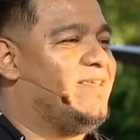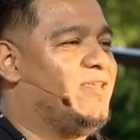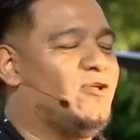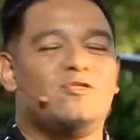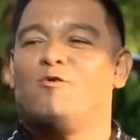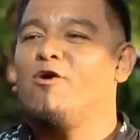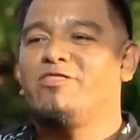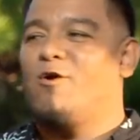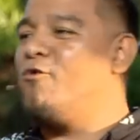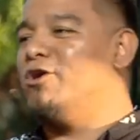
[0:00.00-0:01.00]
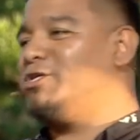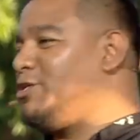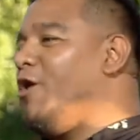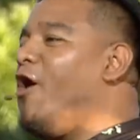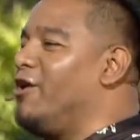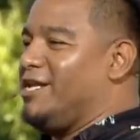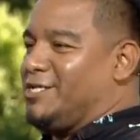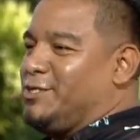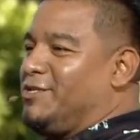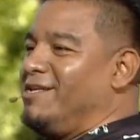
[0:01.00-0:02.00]
You're the one that works the
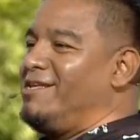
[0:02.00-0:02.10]
hardest.